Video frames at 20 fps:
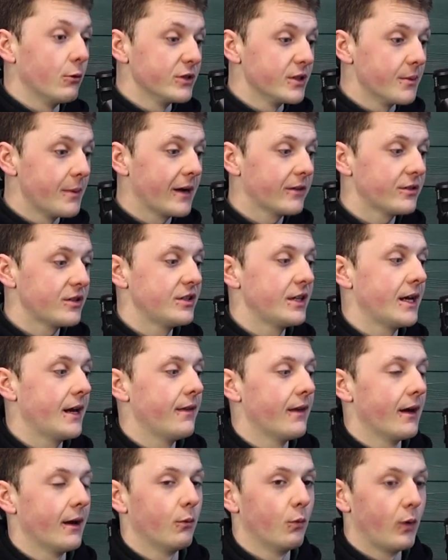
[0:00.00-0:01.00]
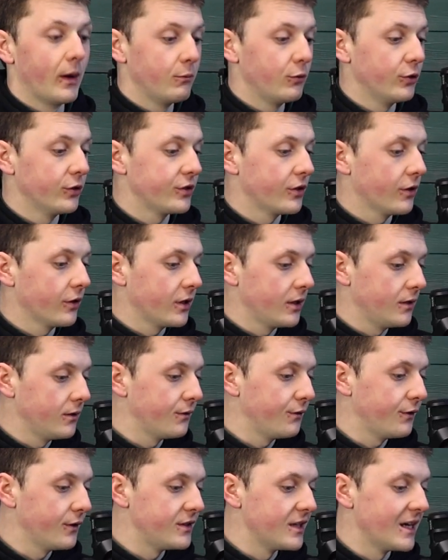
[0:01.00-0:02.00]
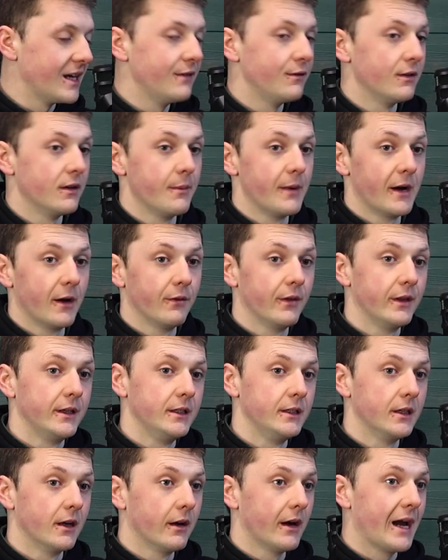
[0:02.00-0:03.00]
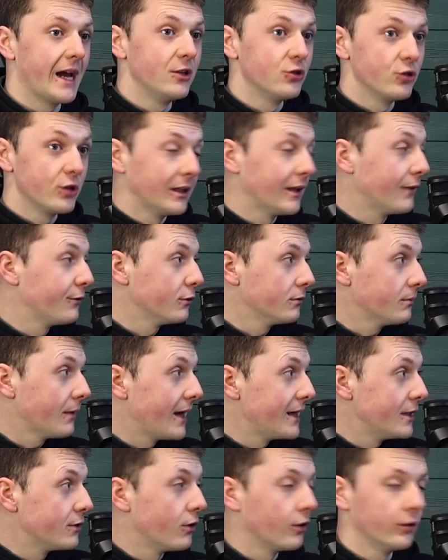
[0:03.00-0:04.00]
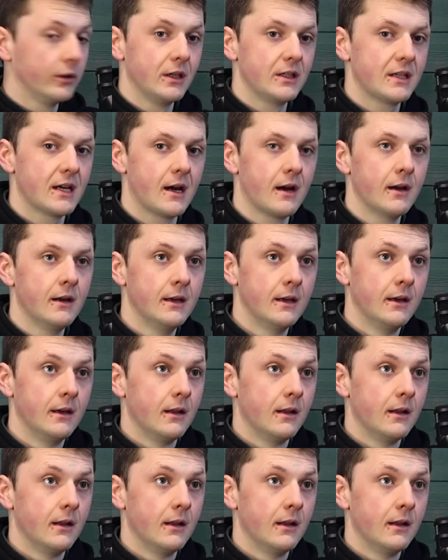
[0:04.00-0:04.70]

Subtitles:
I was about to say that when we were talking for David about the entry-level 8-year-old guitar.